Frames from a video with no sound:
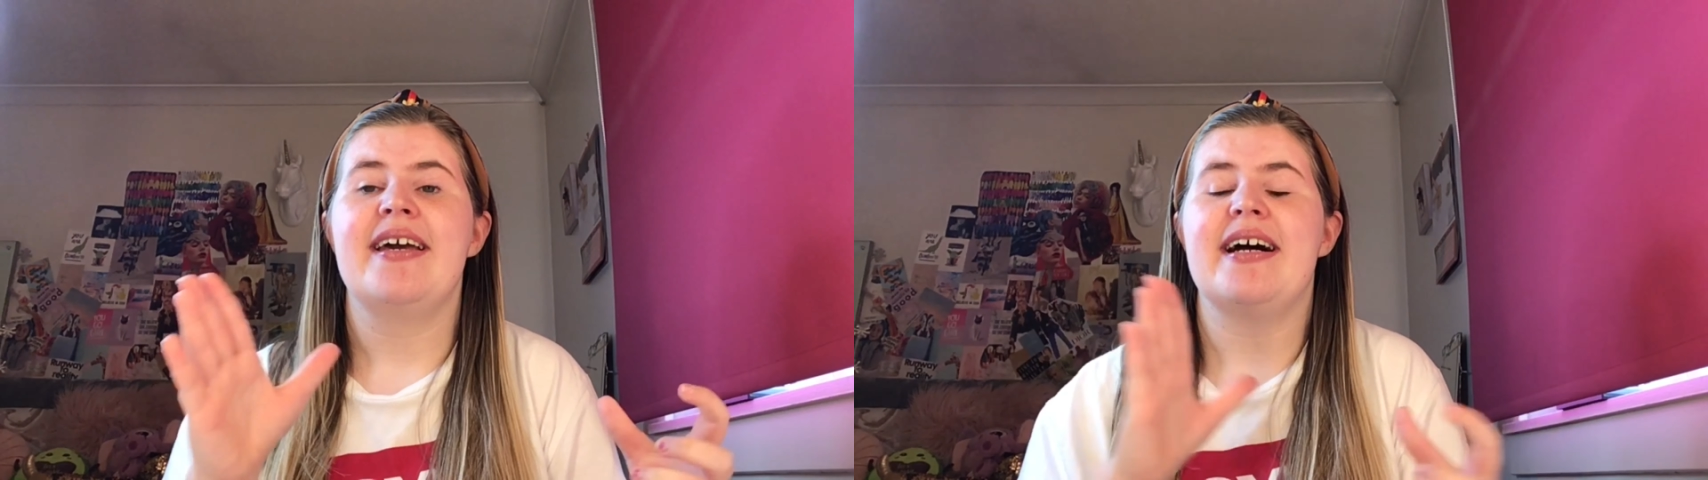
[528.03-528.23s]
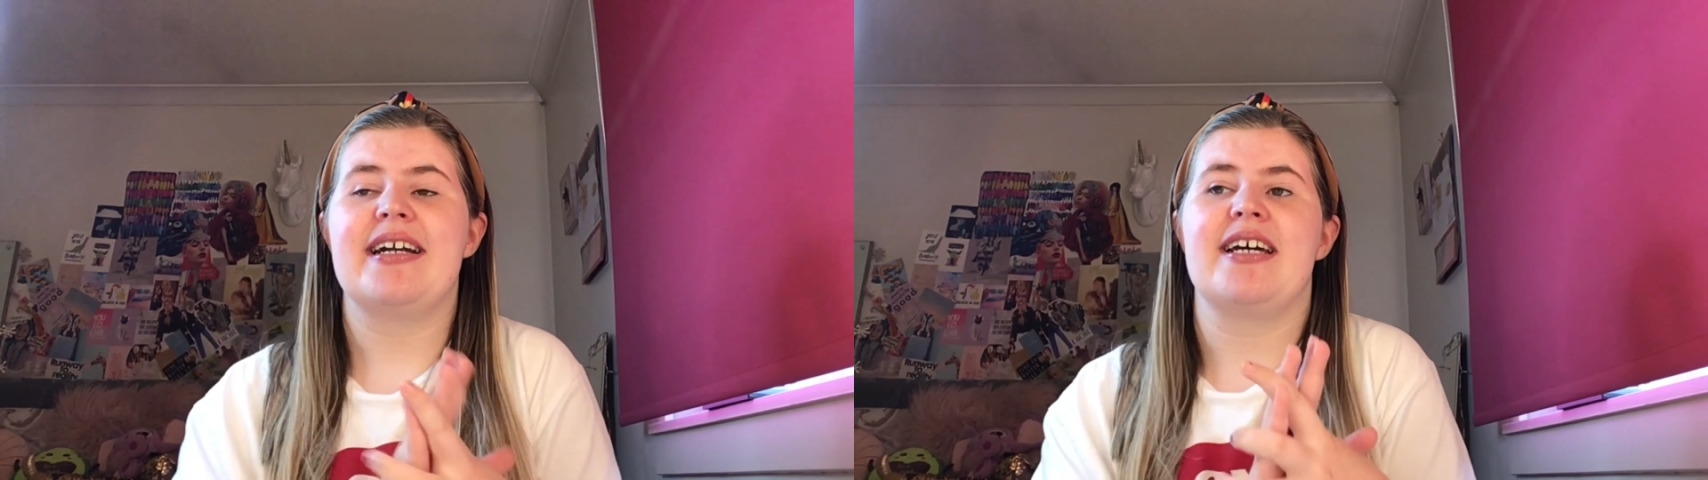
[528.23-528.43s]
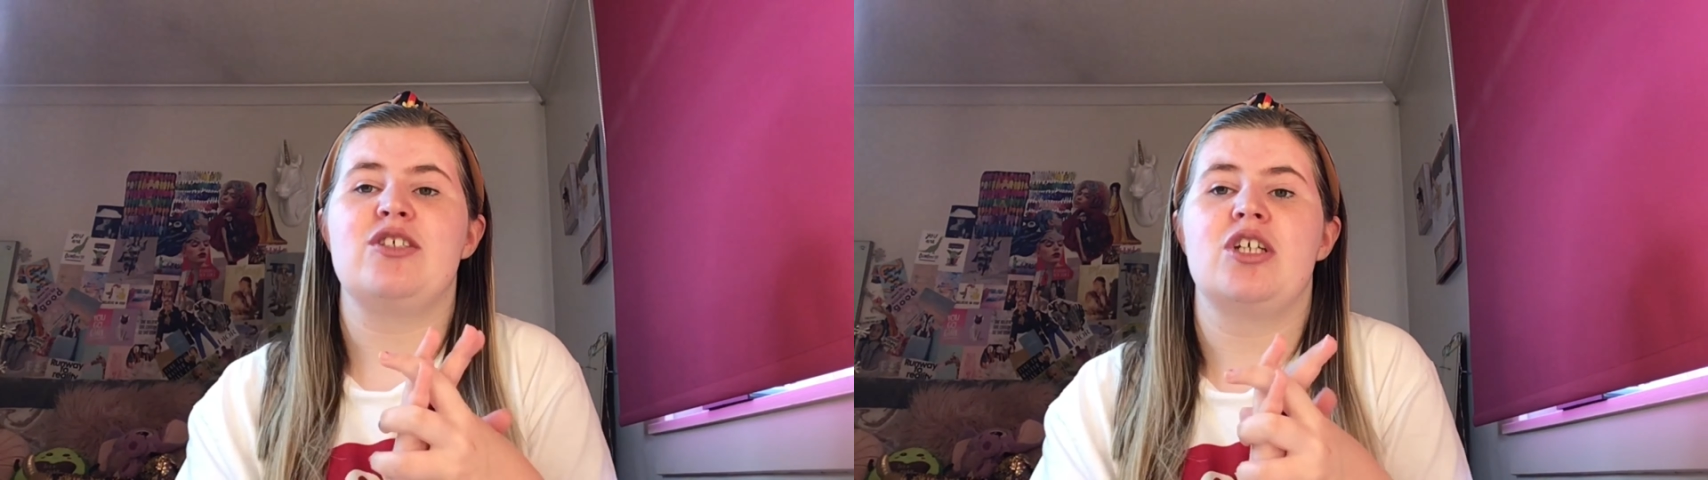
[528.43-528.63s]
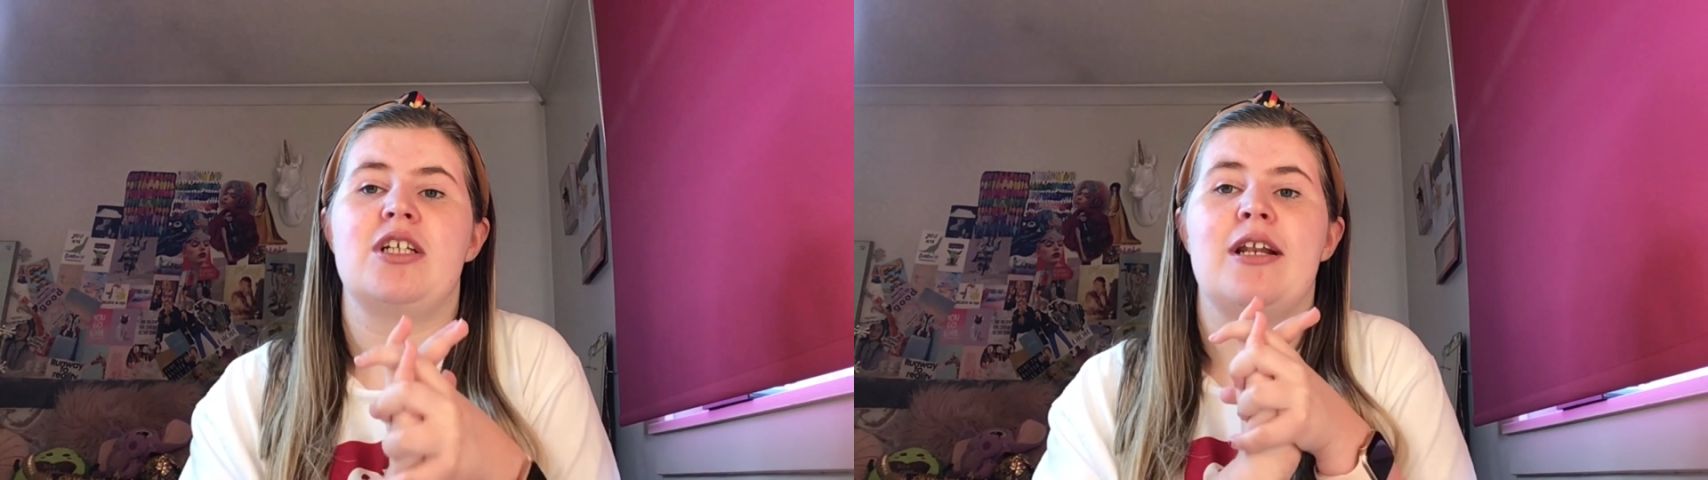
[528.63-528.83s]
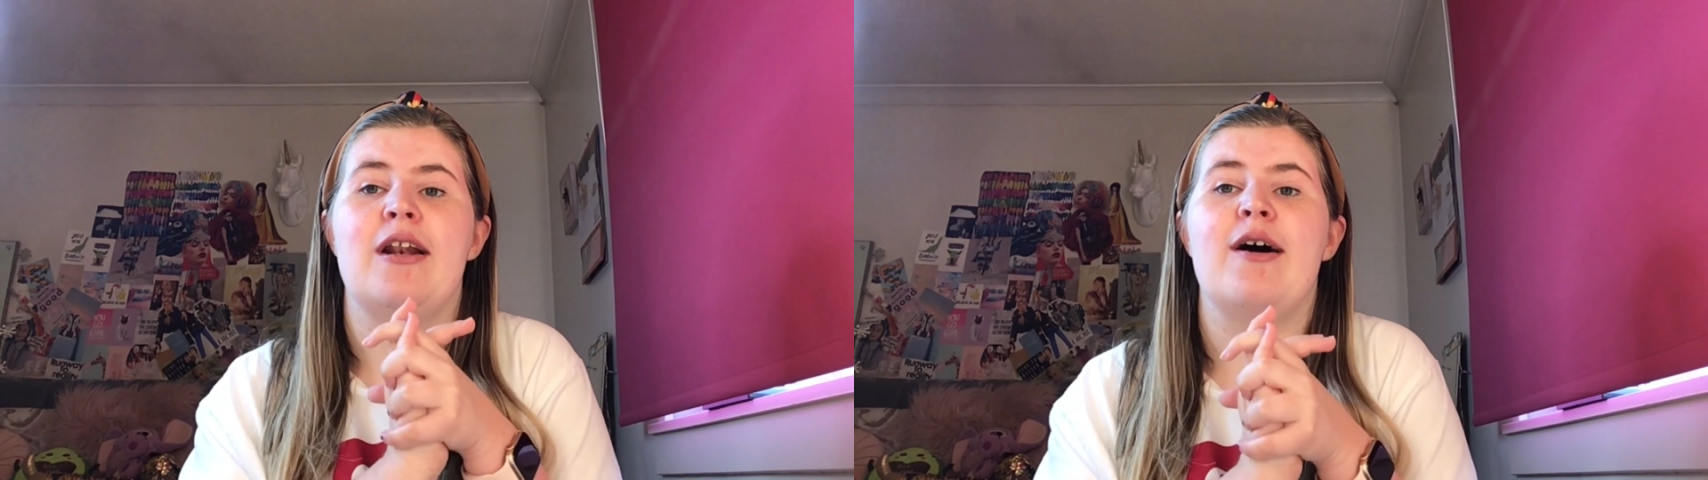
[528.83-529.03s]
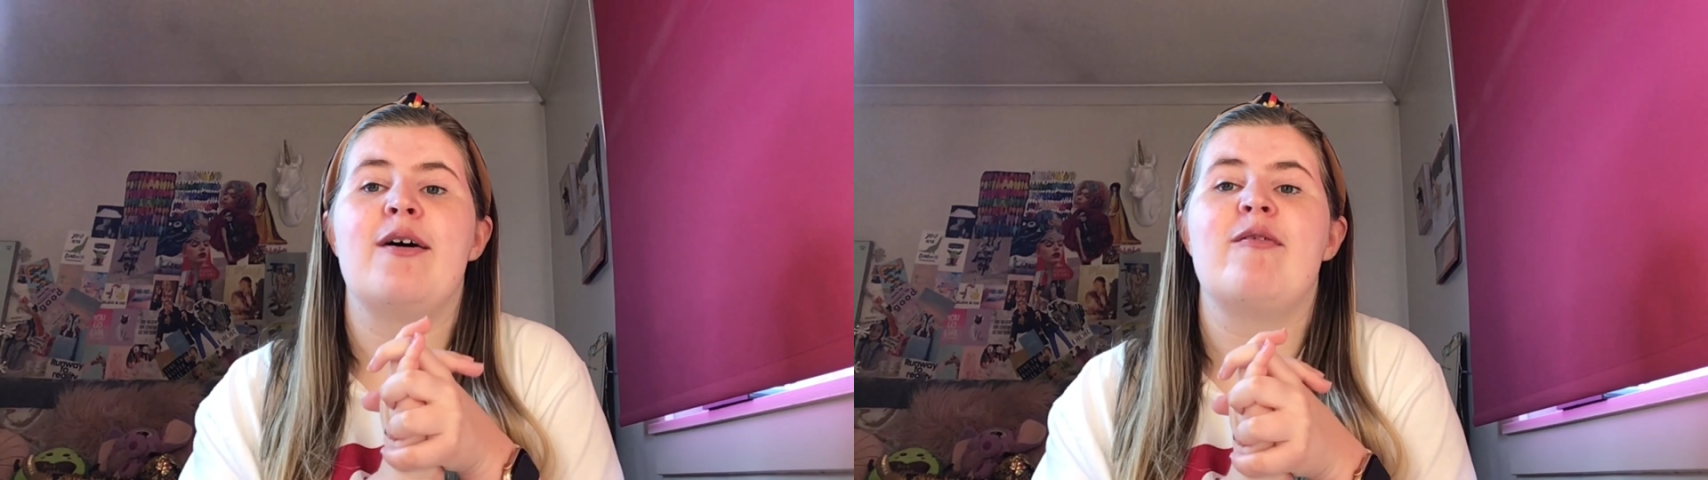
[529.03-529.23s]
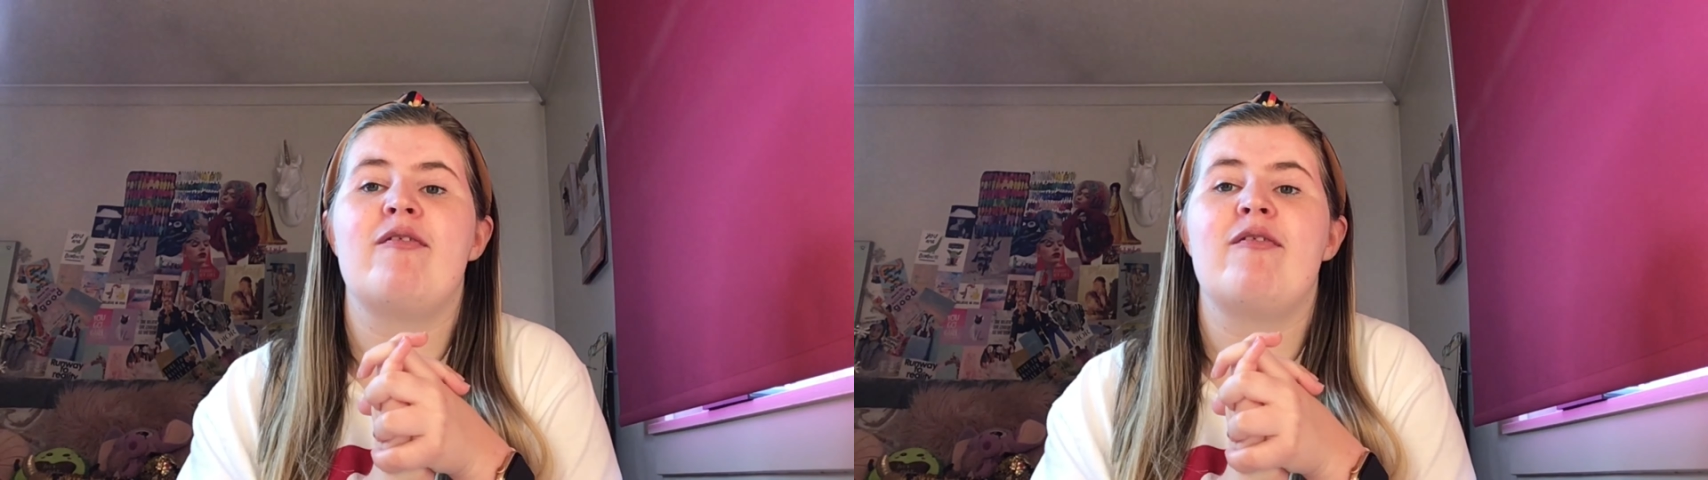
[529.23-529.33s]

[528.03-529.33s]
and I just love